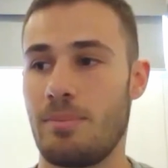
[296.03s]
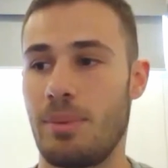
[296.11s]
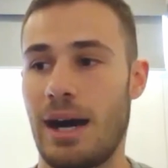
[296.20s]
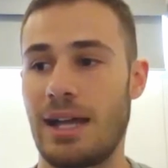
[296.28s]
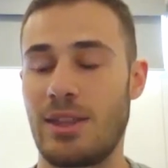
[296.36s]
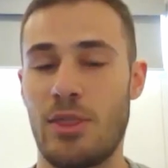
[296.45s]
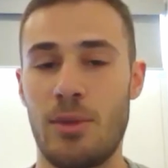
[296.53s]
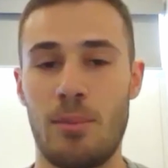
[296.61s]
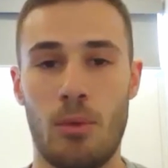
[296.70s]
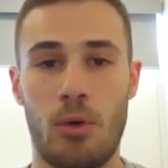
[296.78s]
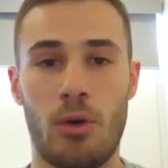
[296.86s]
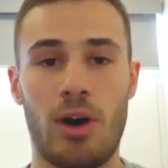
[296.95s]
But the
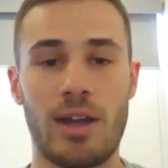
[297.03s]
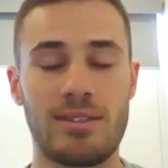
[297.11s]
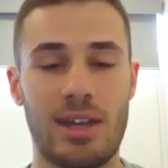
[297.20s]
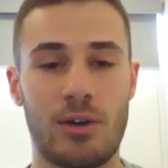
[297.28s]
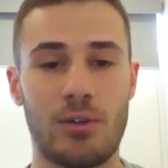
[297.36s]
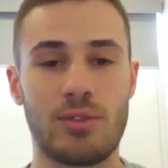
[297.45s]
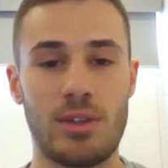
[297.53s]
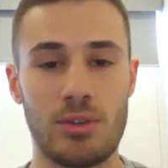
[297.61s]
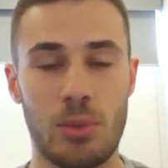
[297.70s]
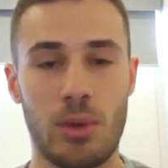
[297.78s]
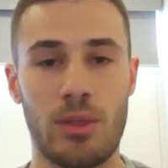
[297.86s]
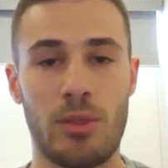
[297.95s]
more I delved
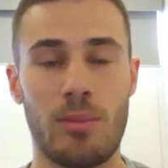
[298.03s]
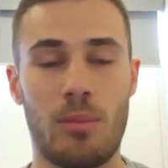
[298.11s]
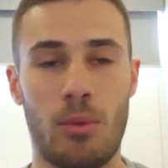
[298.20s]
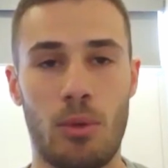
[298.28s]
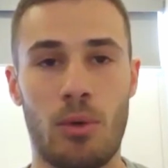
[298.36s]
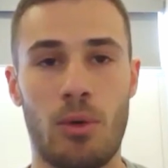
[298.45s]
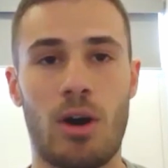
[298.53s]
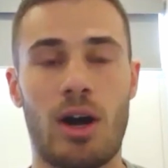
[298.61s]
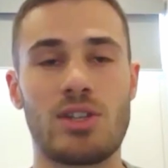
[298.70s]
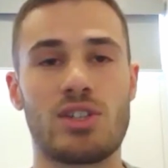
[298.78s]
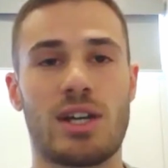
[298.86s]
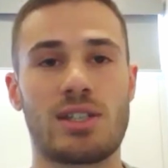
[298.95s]
into it, the more
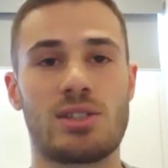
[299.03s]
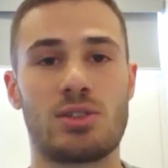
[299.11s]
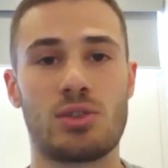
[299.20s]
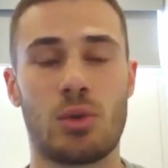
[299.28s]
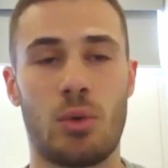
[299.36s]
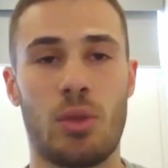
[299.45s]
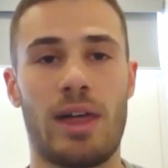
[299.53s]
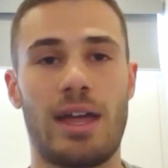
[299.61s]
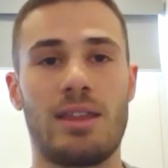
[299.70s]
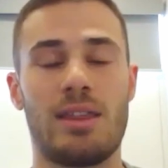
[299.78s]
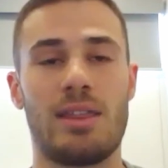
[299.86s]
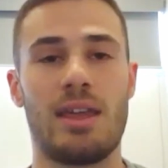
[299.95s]
I just saw
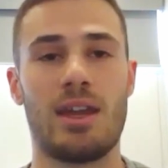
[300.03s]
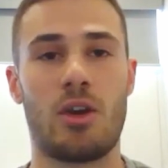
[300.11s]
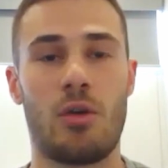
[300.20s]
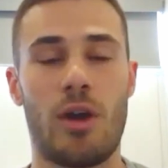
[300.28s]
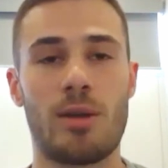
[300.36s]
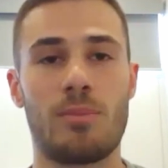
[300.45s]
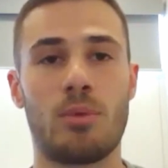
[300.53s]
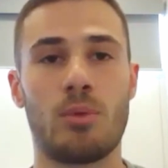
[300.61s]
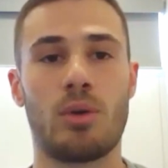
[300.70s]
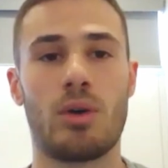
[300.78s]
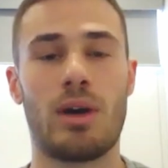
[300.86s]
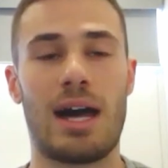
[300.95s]
that the
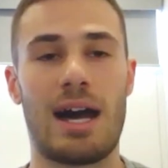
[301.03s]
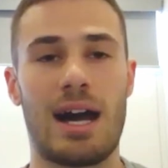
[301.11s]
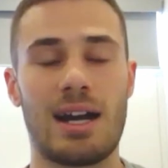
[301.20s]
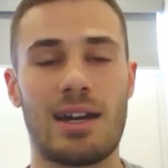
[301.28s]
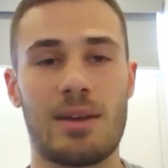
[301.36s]
incredible uh,